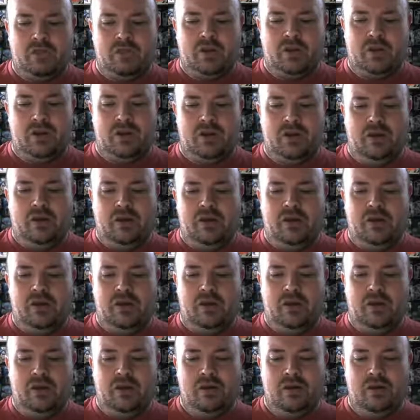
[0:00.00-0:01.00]
Okay,
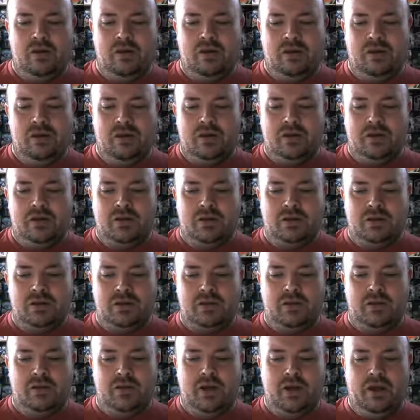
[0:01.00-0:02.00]

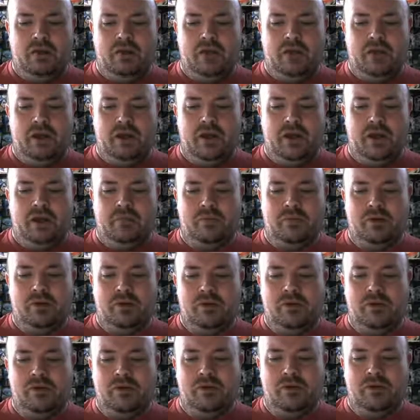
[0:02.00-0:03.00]
so that one
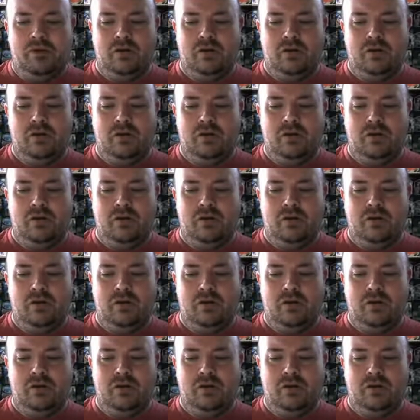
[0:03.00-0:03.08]
happened.